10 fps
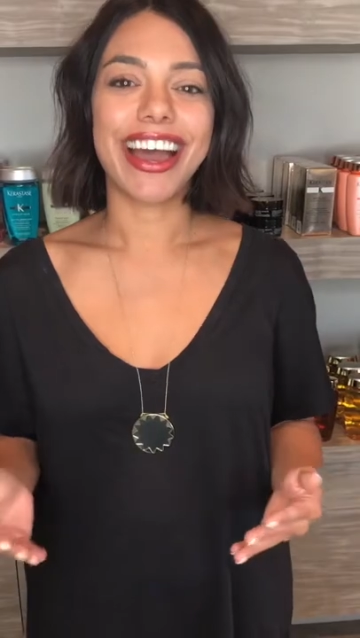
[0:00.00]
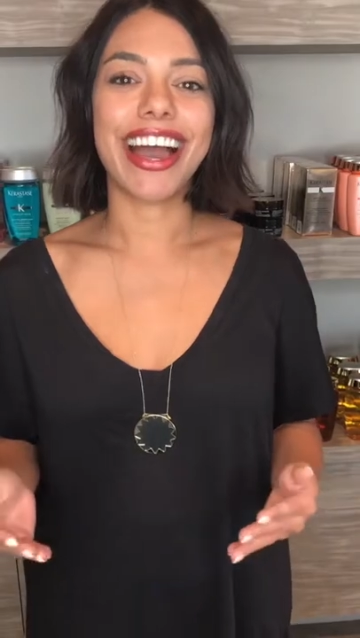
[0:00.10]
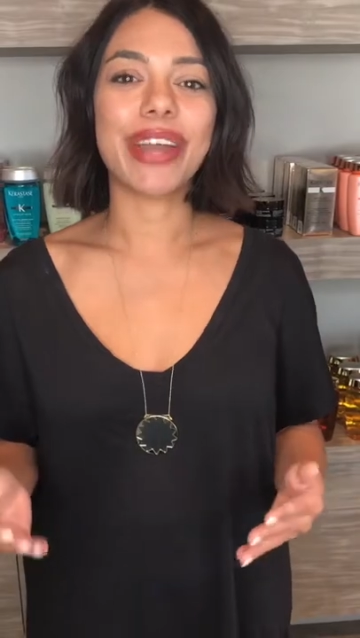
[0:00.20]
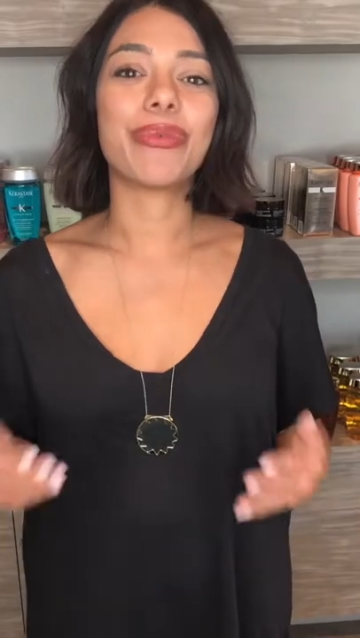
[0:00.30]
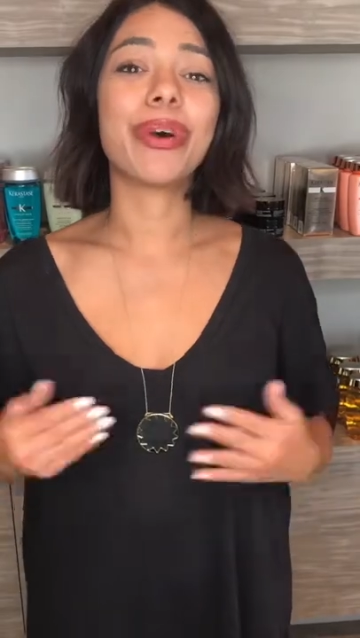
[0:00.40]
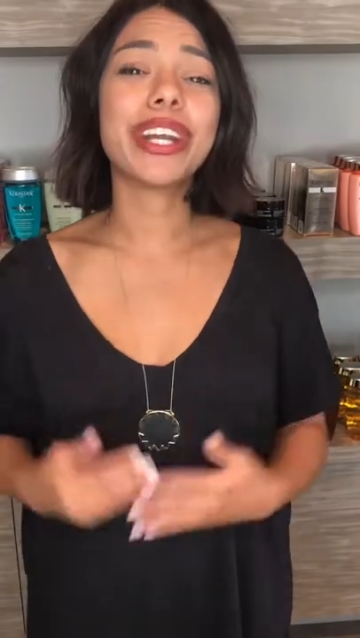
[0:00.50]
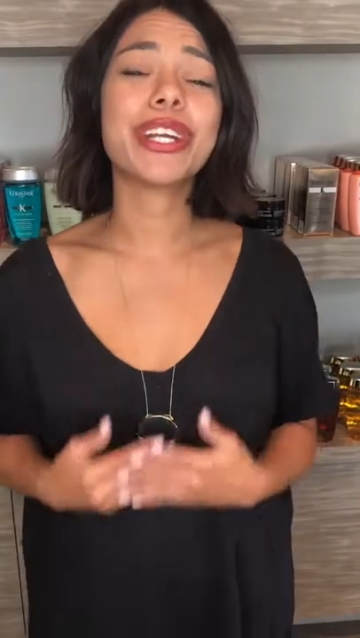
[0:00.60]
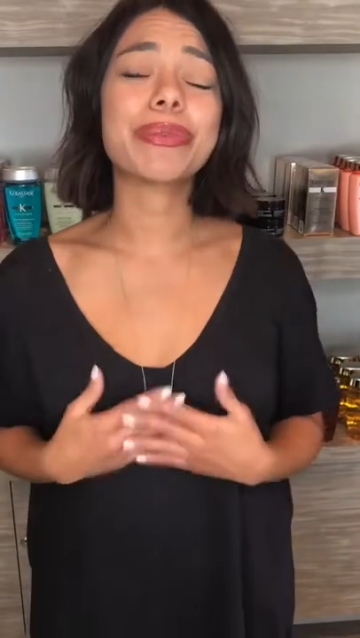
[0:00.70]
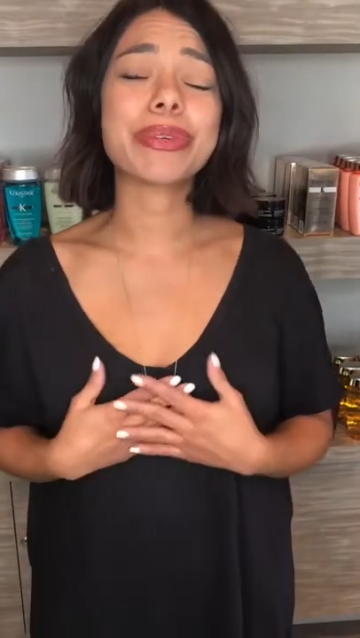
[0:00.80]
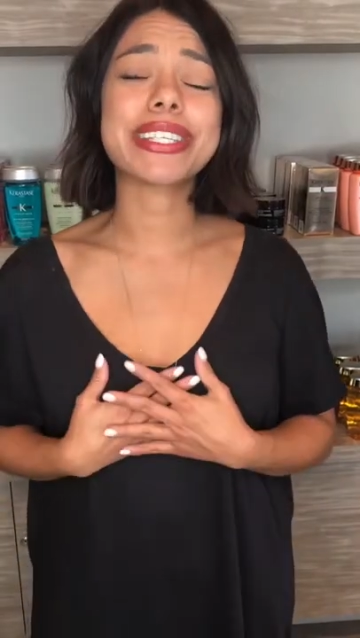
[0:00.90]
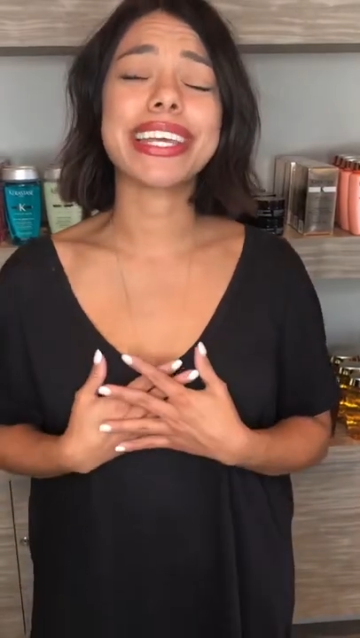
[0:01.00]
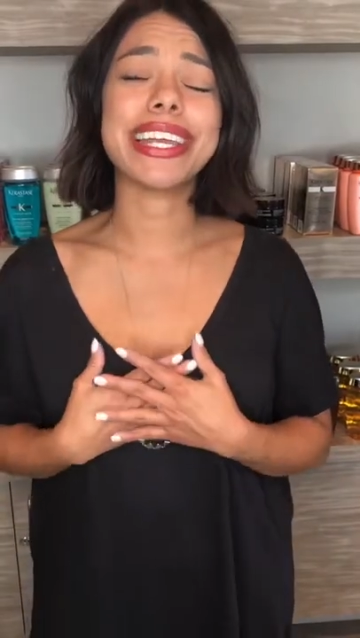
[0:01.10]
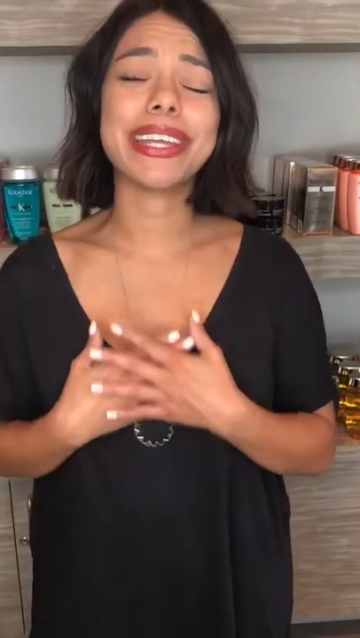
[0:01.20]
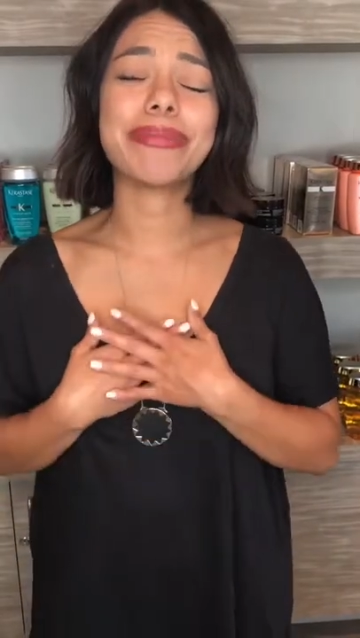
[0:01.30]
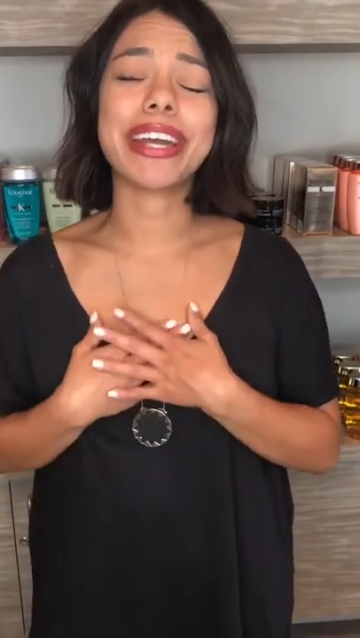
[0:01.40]
I
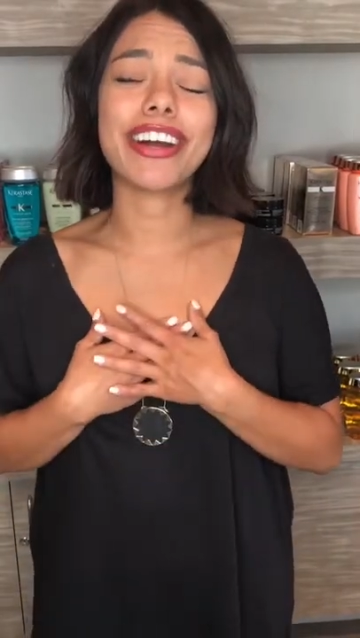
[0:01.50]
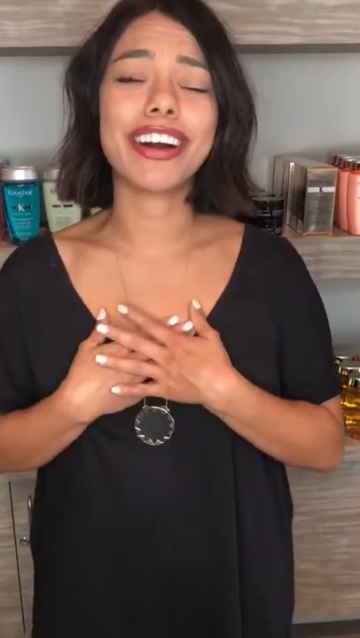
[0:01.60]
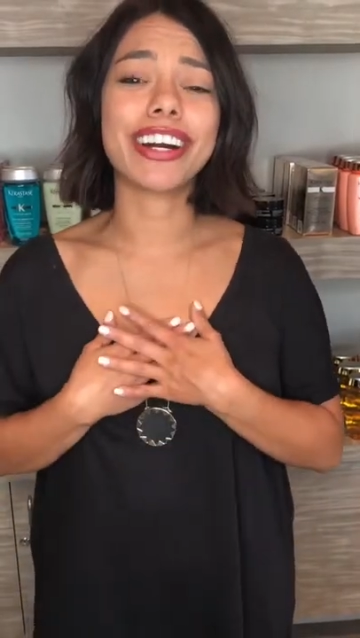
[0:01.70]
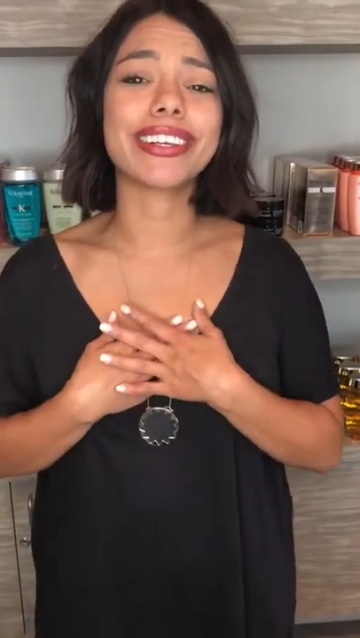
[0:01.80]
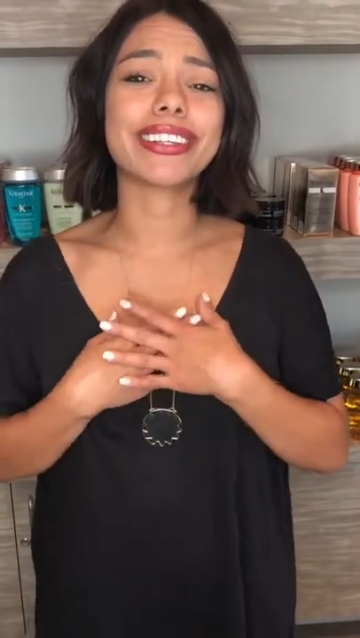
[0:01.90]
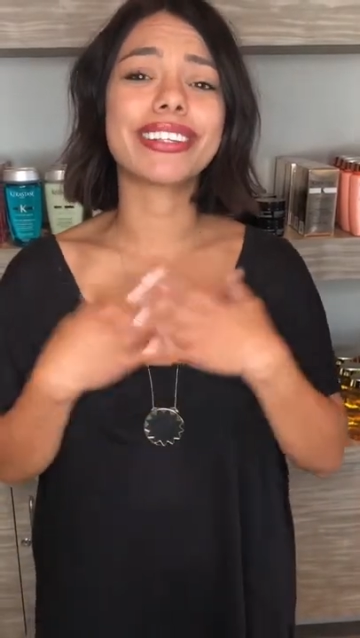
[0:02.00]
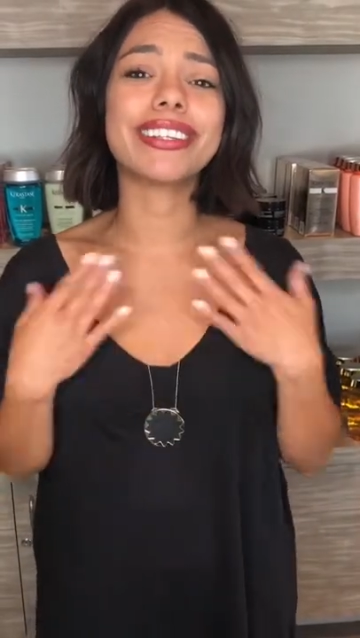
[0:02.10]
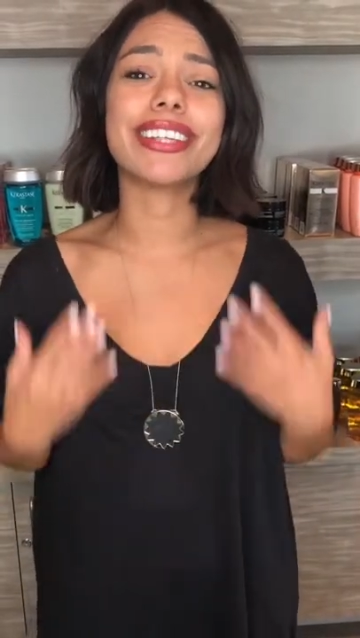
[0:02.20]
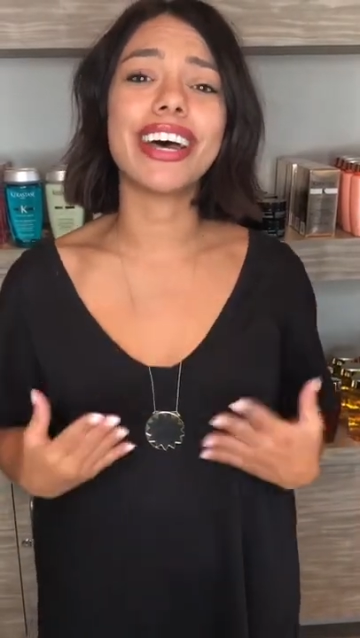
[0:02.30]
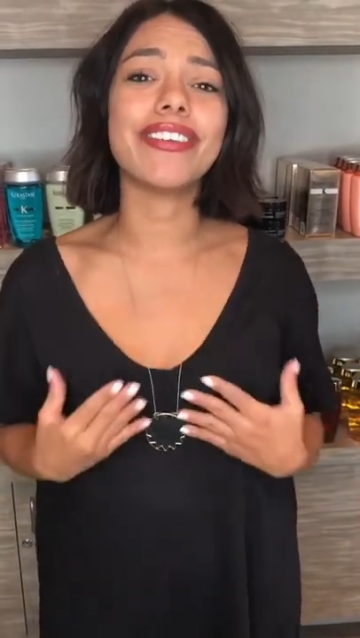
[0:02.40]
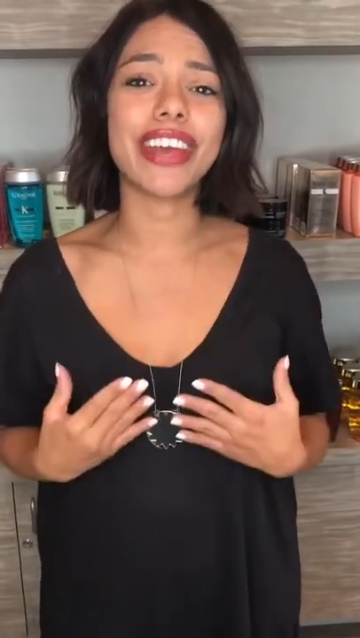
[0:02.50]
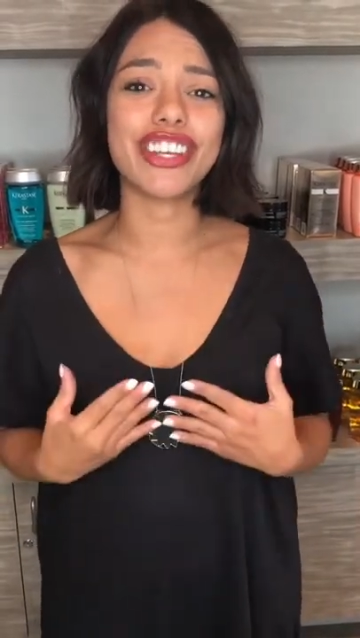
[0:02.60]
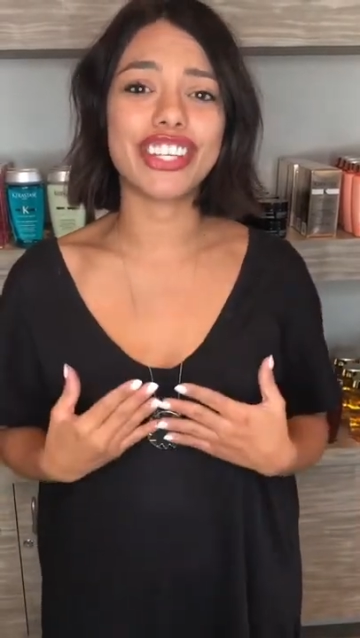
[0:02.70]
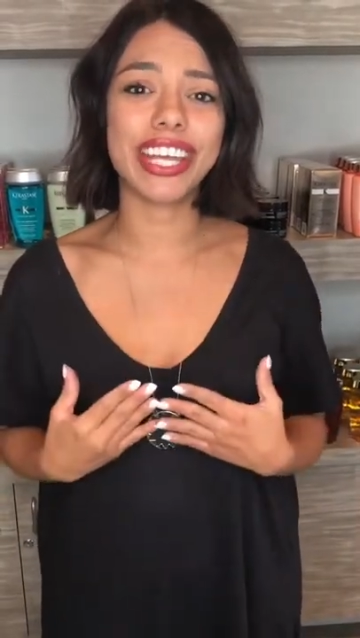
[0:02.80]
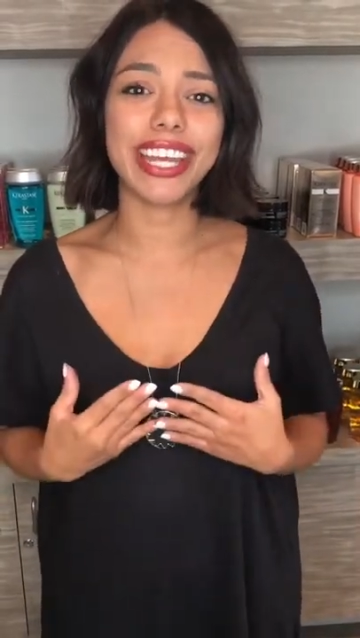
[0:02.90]
100% in my heart love
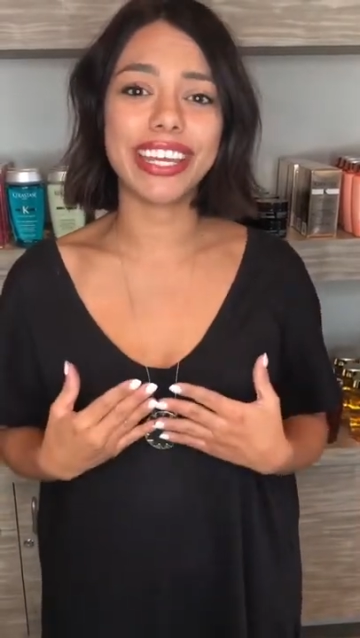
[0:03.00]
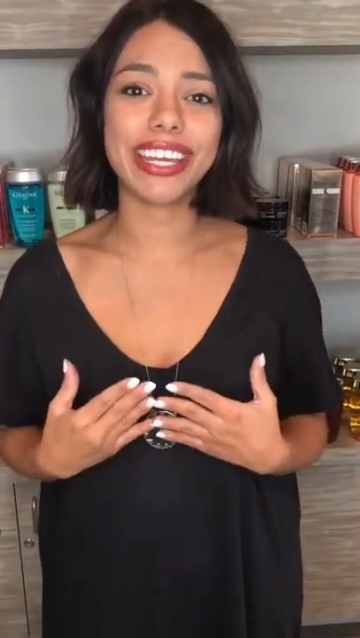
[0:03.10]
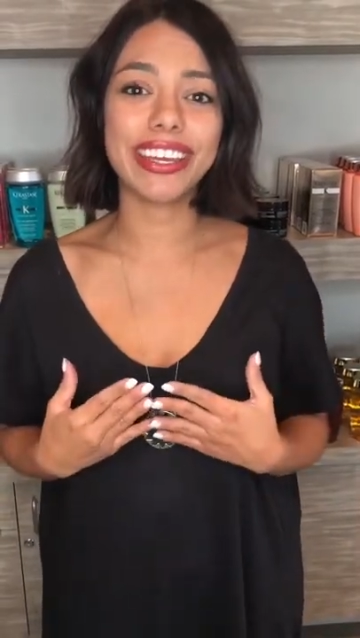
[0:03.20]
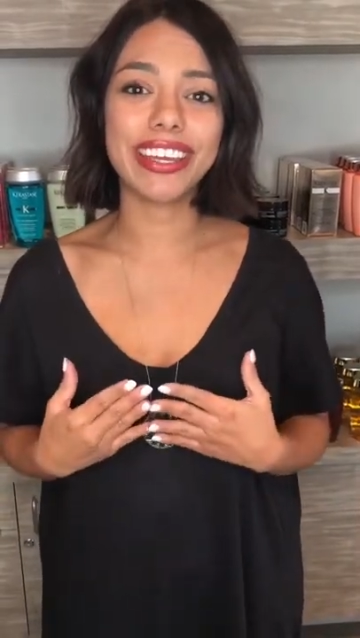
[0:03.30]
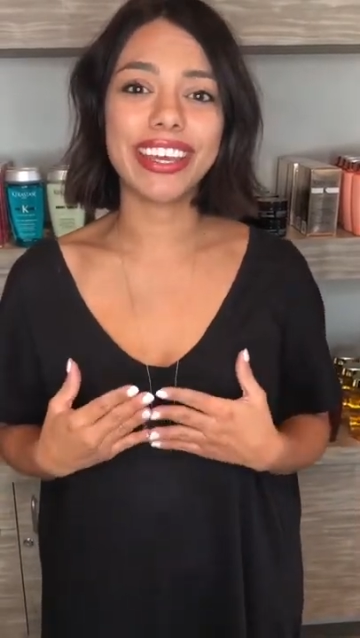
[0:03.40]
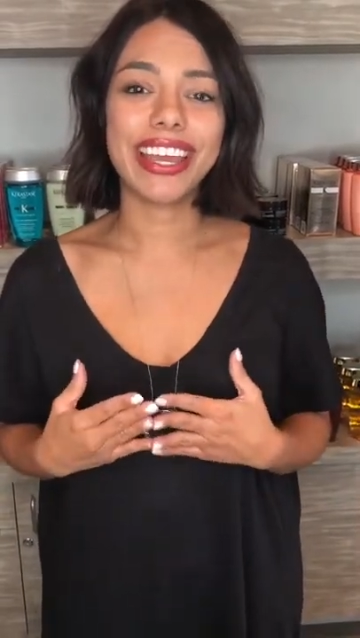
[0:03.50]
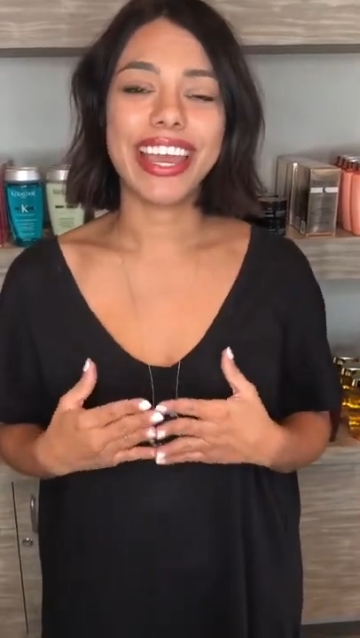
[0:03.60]
educating